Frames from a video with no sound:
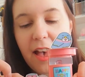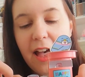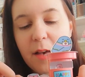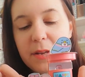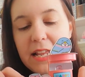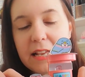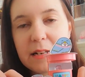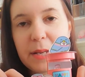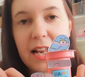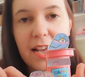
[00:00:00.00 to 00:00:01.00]
um, and he
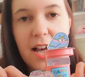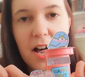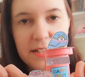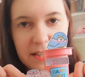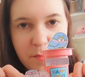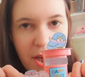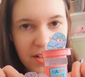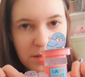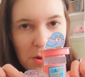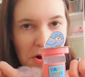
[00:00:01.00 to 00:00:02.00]
can be like guarding the
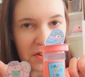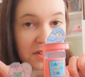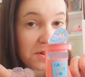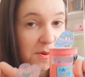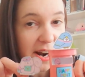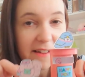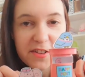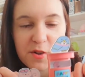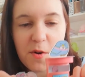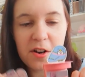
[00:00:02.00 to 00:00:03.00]
post box or
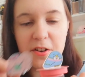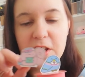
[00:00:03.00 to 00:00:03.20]
whatever you want,